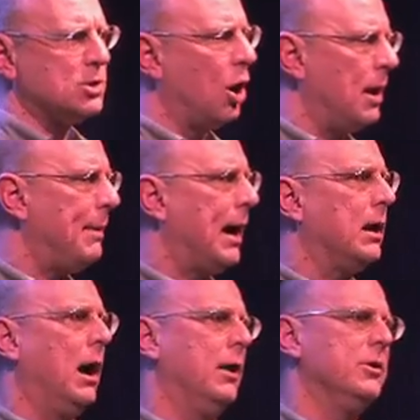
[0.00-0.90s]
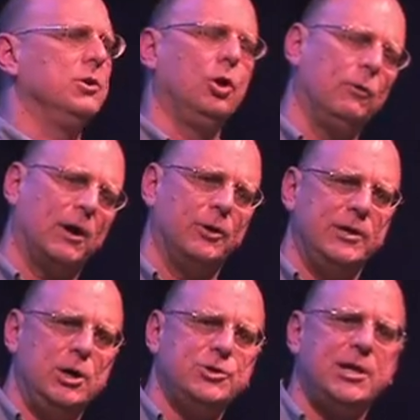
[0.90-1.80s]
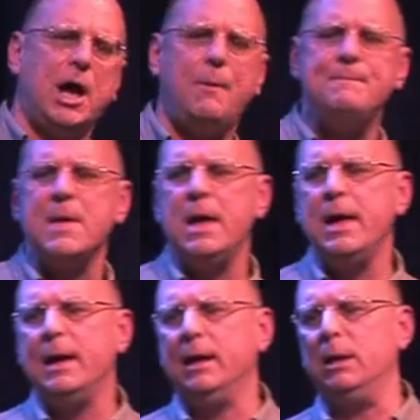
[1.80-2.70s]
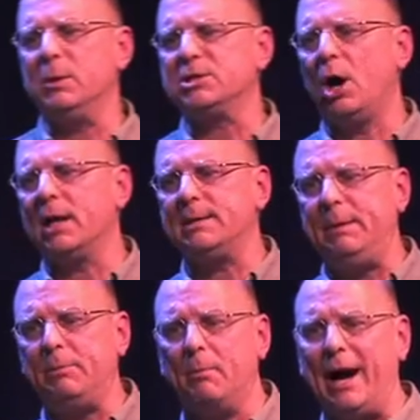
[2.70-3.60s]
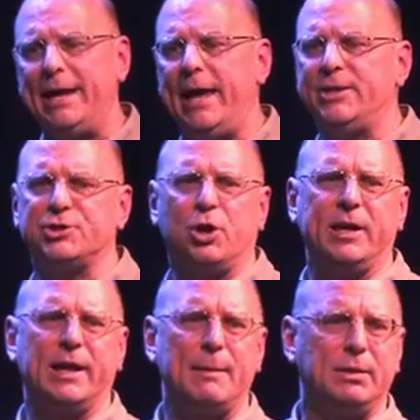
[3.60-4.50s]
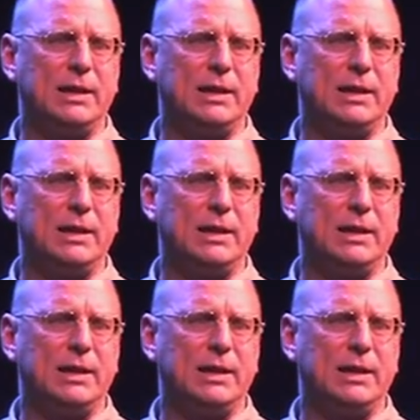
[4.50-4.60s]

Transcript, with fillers: Started about 100, a little over 100 years ago. It was taught to people my age starting, I